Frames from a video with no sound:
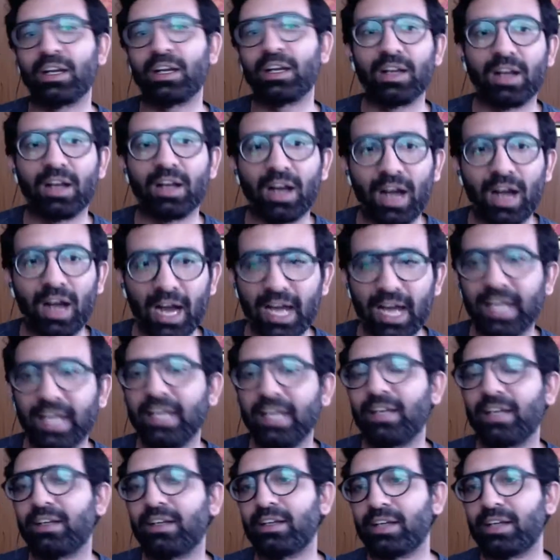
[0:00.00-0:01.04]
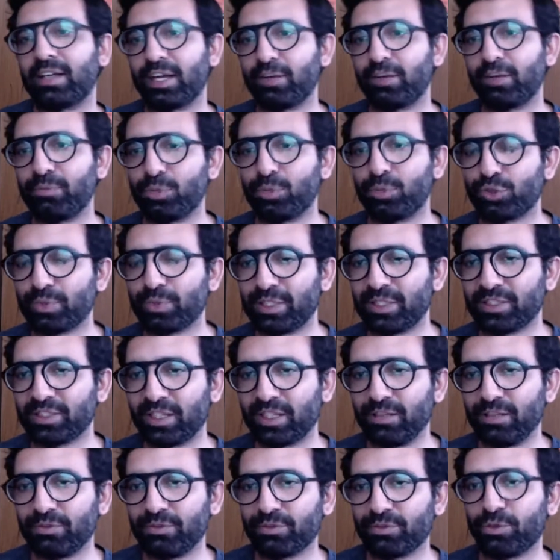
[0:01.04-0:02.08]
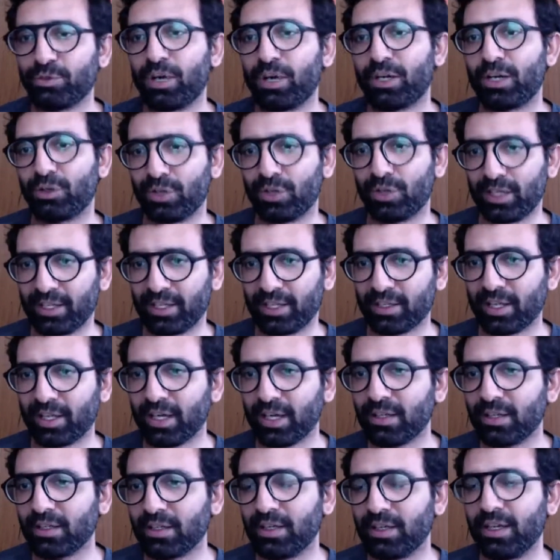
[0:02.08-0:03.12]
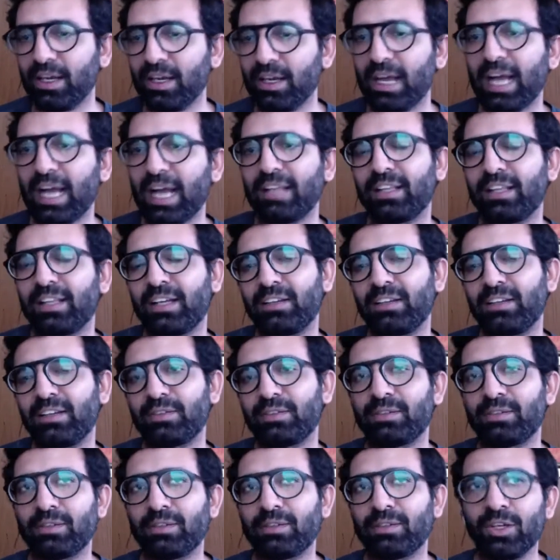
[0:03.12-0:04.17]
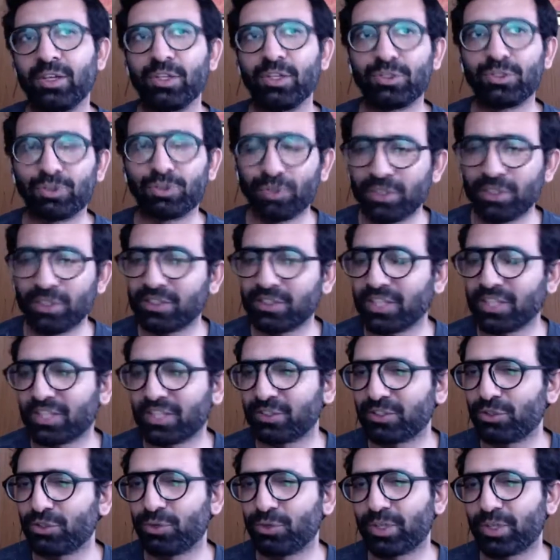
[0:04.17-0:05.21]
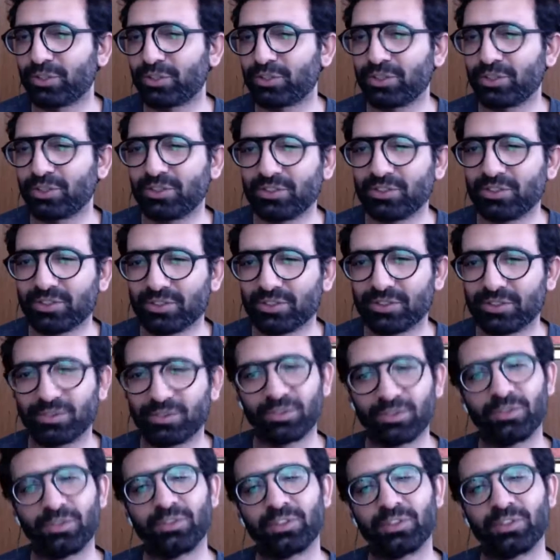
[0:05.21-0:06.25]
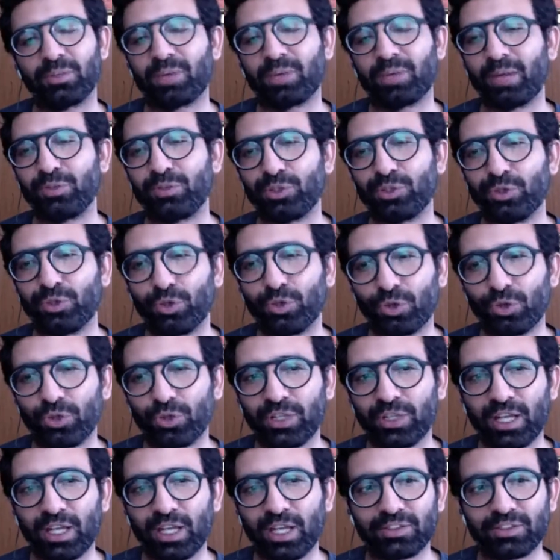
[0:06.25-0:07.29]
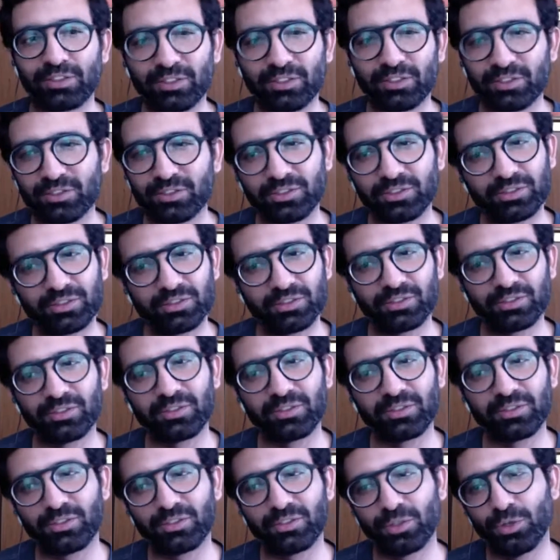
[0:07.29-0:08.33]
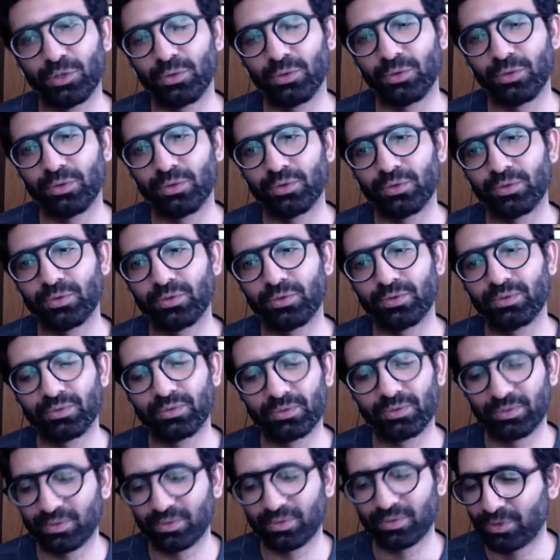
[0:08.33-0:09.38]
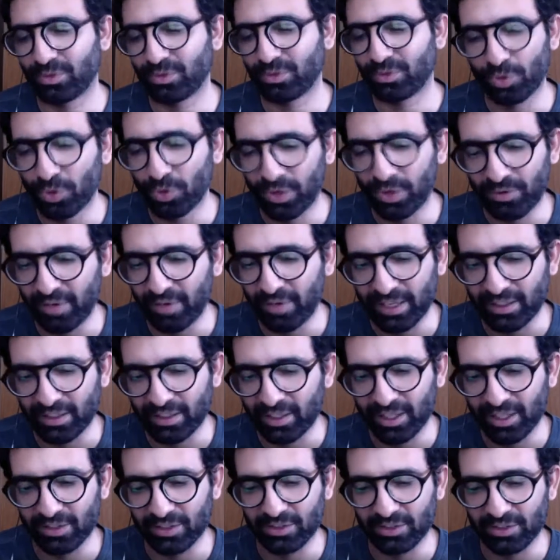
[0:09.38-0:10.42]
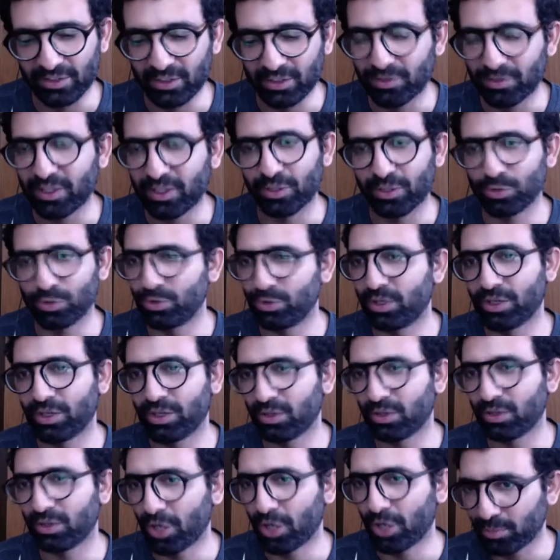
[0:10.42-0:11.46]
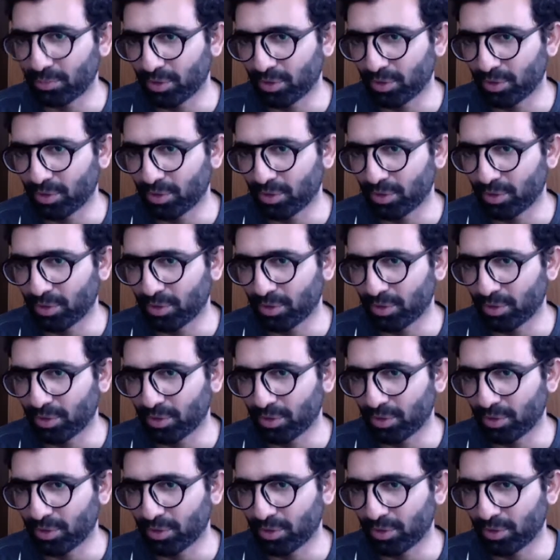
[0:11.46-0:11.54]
I kind of push myself to articulate that. And then students ask you questions. Sometimes you don't know the answers. You go and find the answers out, and you learn a lot more.